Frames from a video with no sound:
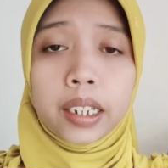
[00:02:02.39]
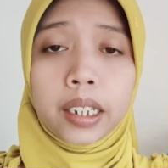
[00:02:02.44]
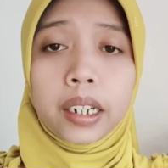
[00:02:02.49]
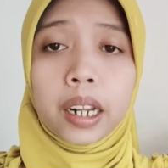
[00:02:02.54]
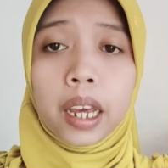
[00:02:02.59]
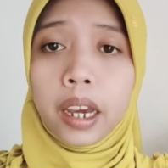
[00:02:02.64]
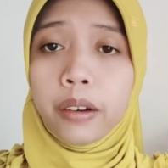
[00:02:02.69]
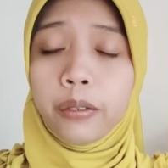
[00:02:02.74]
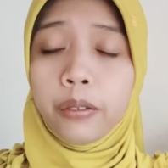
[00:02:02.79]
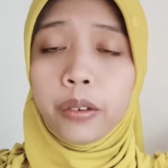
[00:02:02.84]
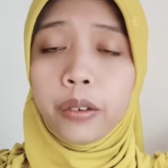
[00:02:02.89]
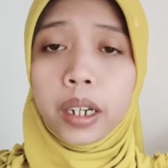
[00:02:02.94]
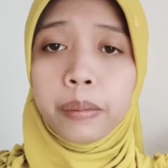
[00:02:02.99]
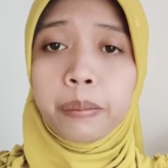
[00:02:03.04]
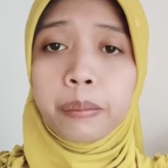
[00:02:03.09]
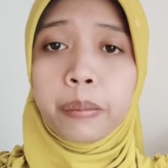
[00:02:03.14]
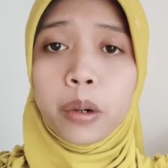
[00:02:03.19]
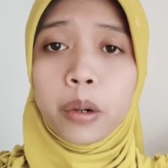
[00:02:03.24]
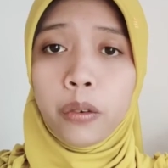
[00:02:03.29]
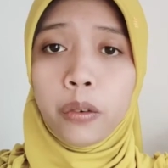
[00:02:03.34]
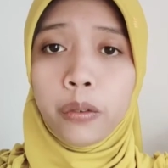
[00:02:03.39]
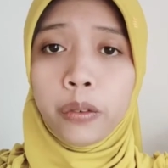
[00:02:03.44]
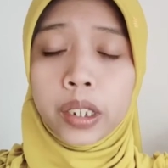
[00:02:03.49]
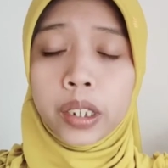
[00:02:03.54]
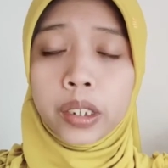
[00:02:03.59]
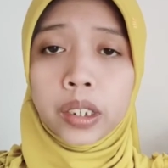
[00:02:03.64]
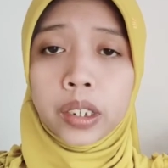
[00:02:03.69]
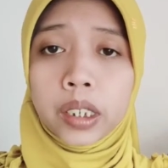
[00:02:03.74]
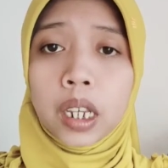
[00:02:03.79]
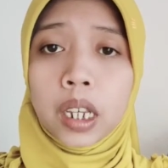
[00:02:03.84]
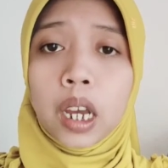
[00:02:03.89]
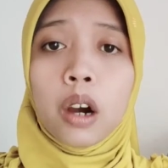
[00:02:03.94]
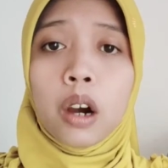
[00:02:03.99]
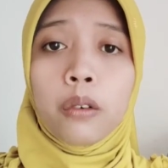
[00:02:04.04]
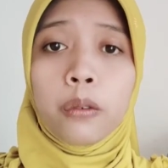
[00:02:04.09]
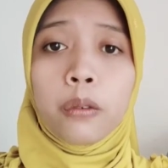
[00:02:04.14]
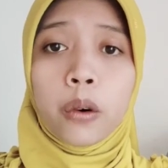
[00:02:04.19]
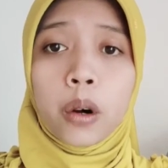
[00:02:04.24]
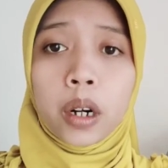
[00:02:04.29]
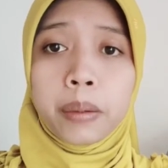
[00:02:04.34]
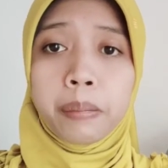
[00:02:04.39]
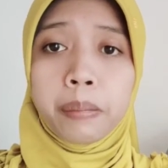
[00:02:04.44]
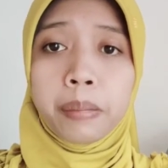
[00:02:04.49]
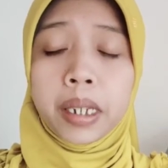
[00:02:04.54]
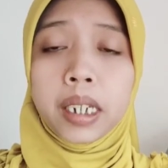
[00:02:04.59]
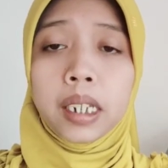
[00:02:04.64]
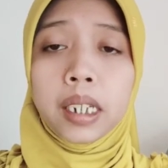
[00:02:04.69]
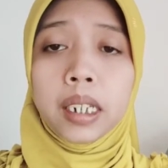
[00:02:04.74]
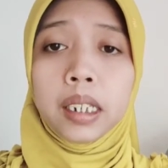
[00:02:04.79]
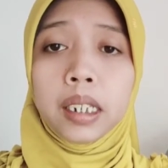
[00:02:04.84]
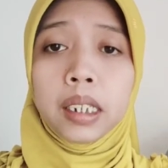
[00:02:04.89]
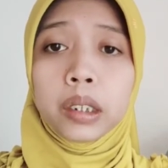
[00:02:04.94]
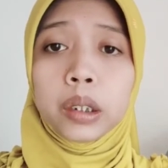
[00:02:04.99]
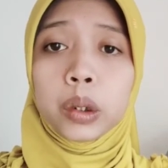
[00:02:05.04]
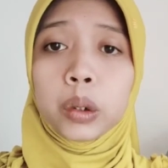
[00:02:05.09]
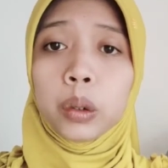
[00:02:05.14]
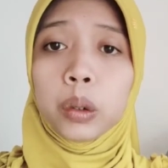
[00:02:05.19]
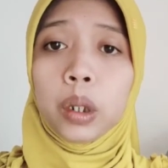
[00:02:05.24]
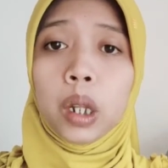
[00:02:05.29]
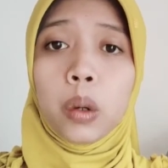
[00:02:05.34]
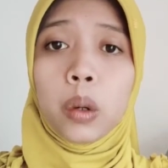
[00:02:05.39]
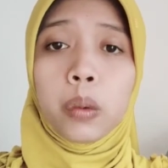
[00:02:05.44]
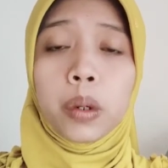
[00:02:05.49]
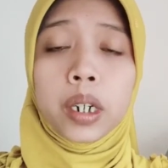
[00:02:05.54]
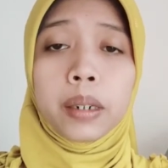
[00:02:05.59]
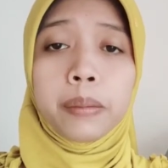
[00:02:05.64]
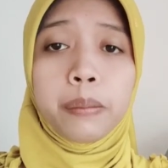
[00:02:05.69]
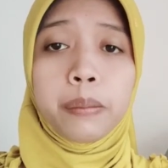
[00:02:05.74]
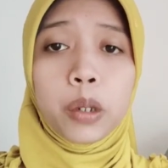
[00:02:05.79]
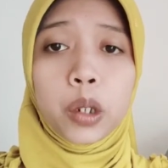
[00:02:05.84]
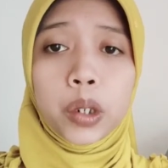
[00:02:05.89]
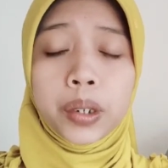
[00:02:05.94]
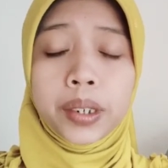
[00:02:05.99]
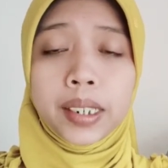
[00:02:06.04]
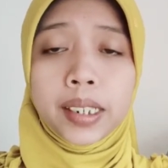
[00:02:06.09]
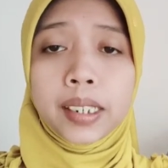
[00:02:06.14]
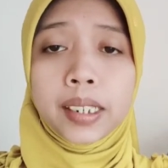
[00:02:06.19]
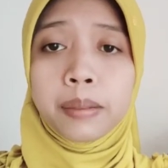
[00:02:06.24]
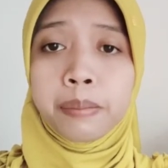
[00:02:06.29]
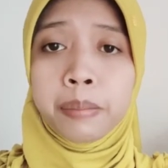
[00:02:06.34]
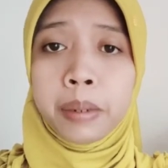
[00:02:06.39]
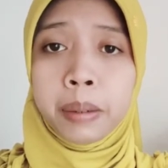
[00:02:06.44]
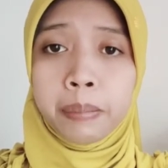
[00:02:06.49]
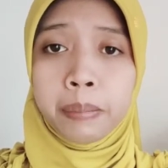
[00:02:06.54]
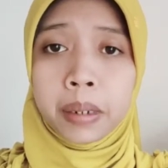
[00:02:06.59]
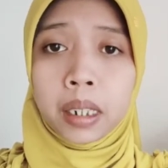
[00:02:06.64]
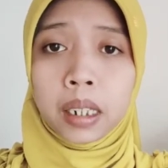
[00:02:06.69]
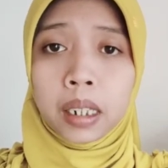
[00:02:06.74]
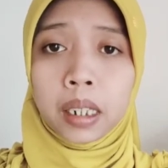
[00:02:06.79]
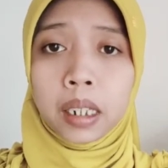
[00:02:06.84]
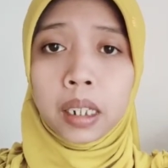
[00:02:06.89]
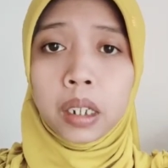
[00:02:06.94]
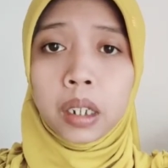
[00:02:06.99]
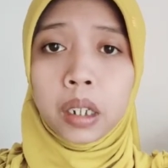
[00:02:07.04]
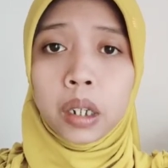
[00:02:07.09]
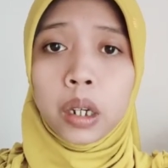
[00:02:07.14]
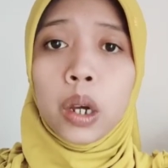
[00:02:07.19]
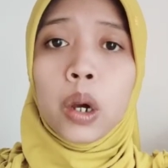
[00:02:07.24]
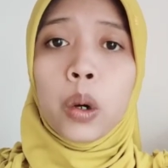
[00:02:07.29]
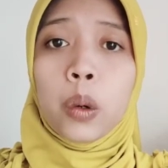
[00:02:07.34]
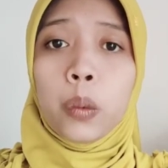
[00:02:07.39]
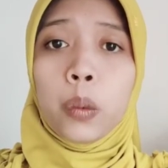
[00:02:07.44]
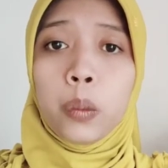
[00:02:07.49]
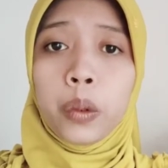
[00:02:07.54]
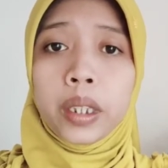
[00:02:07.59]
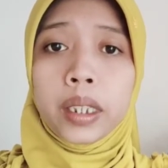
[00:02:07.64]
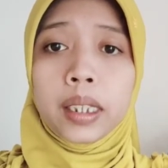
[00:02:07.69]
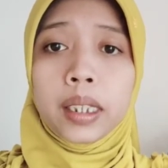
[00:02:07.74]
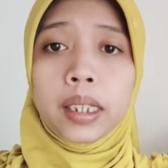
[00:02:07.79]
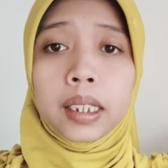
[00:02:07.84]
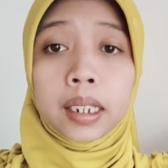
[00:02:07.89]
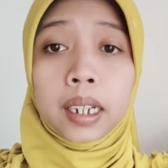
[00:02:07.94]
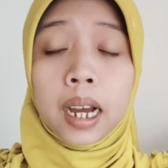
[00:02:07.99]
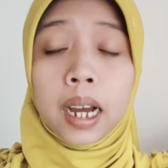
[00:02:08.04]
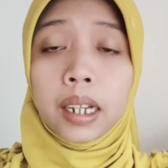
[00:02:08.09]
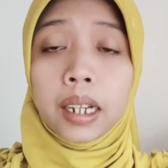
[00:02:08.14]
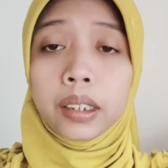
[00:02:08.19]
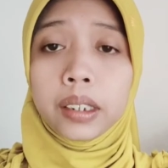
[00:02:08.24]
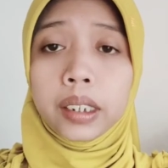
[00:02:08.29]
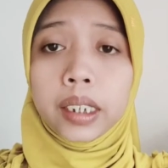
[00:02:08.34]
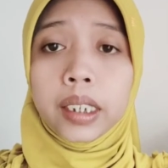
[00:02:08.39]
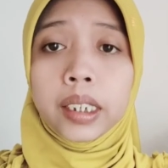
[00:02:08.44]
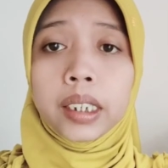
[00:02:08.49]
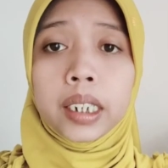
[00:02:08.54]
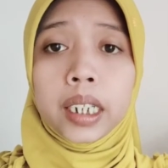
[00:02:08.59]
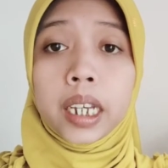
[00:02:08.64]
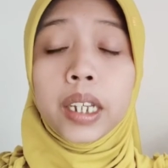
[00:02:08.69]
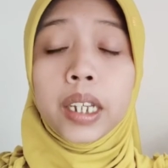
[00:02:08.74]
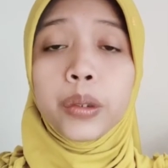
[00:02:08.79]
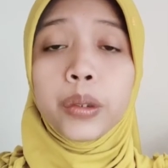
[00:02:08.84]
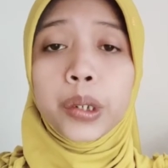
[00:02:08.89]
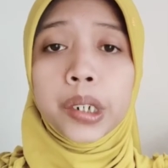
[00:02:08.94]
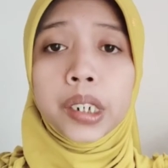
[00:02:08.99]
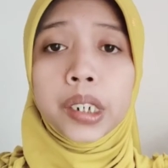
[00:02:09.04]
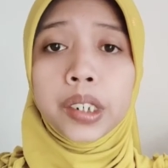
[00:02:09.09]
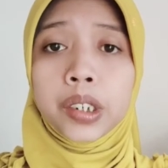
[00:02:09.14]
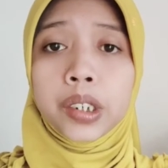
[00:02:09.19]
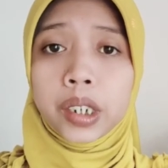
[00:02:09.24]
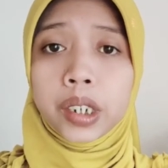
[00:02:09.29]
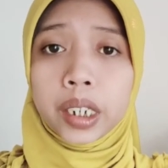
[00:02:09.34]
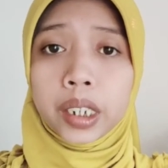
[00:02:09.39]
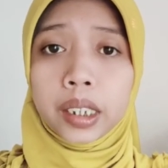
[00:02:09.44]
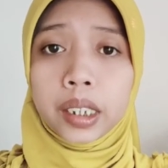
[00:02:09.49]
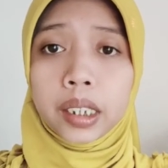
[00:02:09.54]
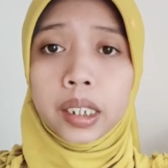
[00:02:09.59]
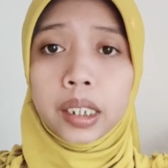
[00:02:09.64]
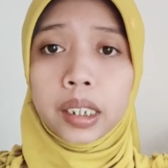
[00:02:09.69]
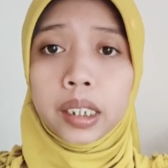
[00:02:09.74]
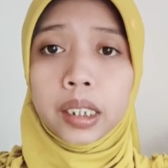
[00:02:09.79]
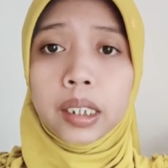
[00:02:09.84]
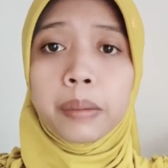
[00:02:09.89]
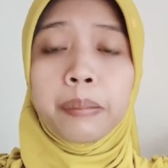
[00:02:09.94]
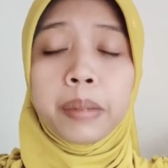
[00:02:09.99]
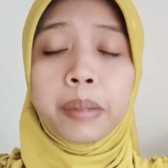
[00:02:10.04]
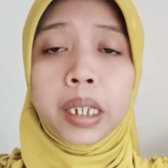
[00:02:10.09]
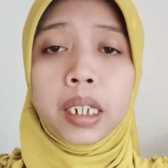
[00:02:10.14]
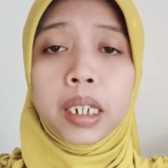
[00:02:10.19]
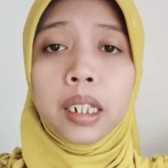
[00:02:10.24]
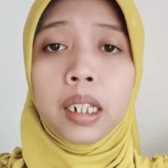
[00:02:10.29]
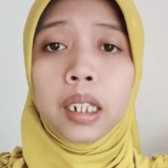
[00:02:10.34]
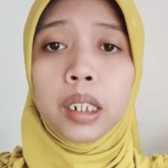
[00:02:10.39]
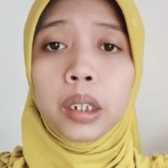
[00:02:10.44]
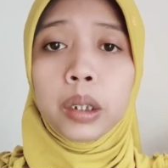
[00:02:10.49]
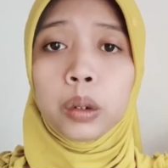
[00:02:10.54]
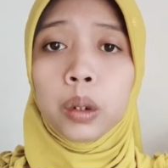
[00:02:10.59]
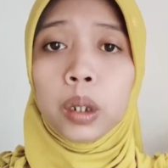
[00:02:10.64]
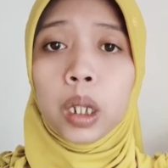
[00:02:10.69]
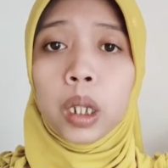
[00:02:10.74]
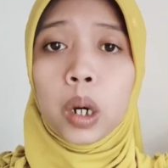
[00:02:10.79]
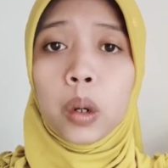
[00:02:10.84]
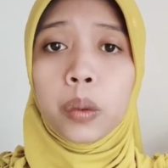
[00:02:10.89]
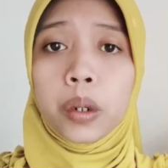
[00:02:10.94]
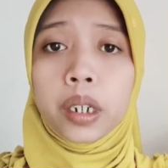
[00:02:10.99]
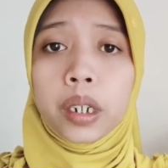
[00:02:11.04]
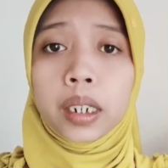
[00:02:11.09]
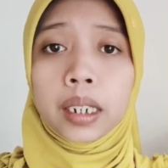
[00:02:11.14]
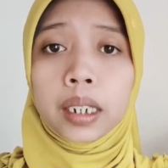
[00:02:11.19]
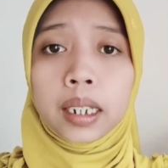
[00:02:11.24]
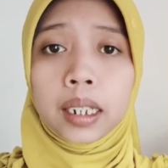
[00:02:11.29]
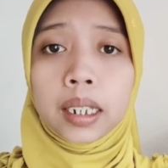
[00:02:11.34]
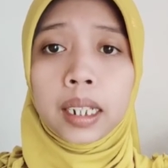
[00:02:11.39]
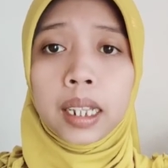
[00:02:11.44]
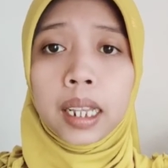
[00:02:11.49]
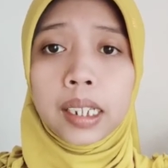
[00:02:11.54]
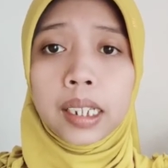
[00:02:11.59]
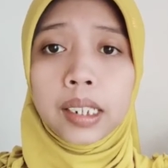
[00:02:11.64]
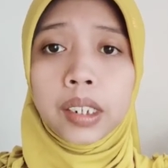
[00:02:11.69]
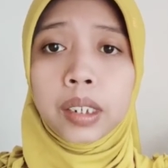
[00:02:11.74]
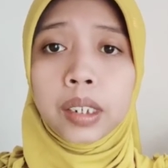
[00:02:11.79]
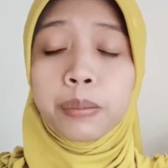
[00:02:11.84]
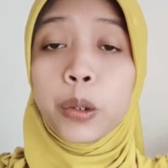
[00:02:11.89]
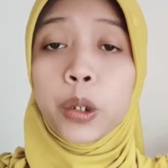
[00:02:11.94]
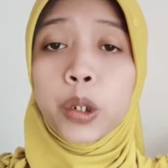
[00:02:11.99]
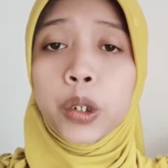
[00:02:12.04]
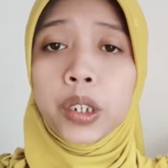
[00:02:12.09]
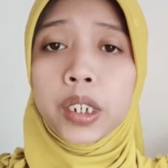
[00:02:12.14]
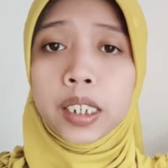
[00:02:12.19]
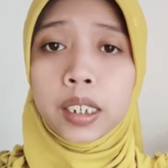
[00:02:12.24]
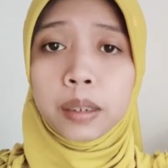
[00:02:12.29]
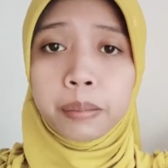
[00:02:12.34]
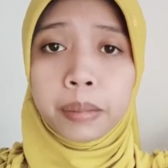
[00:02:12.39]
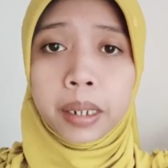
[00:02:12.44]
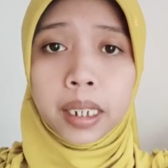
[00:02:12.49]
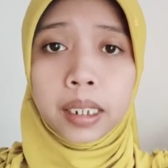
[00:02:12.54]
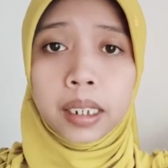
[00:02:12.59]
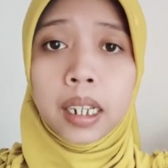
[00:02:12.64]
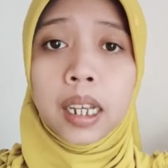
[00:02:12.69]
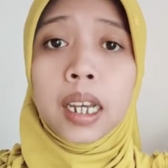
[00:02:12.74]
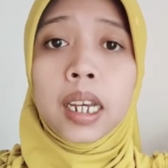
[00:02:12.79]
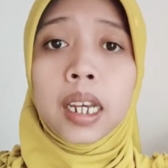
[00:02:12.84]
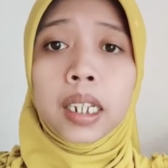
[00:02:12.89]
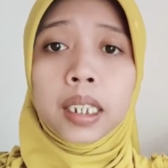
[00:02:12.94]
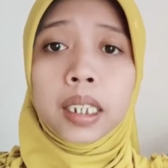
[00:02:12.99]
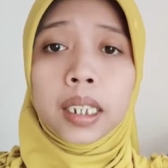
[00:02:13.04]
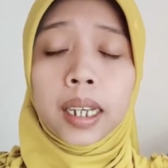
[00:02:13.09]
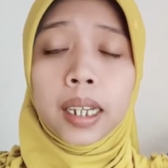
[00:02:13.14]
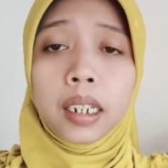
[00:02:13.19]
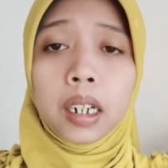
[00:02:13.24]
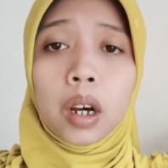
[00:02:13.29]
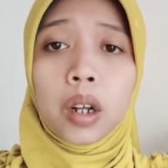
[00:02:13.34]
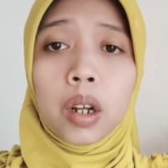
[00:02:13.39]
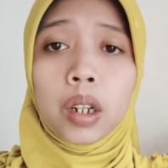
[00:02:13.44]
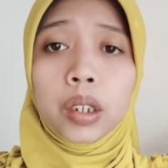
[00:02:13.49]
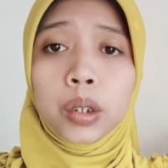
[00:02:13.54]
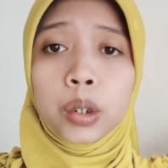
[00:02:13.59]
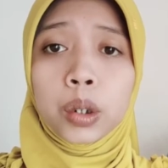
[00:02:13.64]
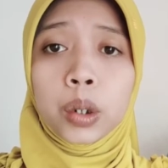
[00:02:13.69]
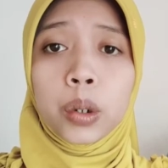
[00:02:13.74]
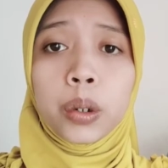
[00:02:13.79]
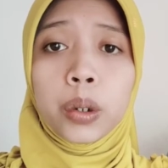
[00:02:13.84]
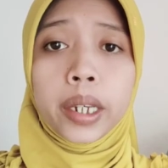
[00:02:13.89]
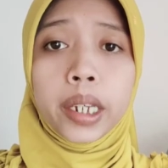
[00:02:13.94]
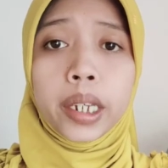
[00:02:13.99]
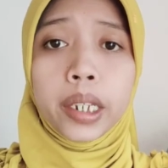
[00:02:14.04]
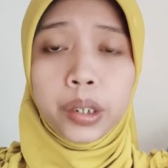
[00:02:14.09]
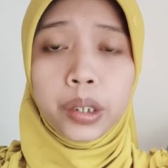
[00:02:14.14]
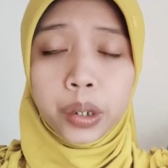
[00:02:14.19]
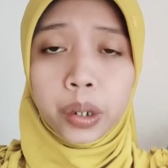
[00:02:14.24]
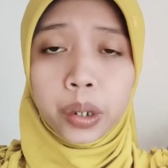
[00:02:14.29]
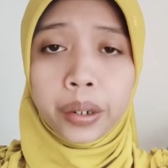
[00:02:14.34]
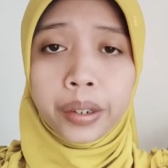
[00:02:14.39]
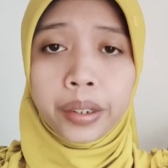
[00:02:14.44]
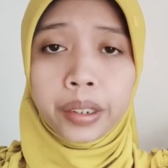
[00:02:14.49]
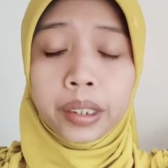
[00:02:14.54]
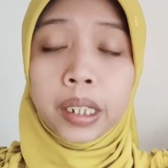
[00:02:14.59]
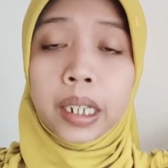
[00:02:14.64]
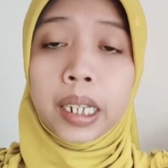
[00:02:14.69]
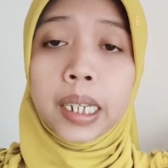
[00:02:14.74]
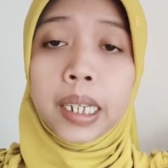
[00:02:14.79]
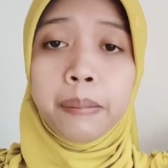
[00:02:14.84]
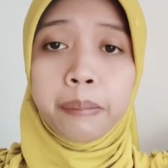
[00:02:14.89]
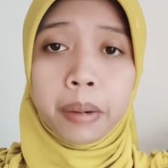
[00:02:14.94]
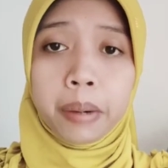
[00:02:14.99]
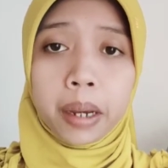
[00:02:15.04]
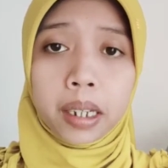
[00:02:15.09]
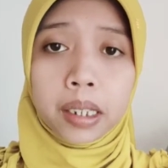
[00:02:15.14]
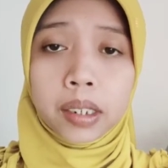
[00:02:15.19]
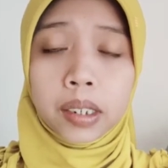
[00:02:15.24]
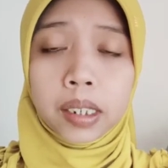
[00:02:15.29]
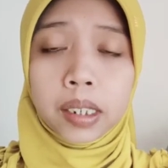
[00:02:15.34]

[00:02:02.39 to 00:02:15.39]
affect profits for middle to lower business people. With the cut in interest rate, the middle to lower class businessmen can also enjoy the impacts.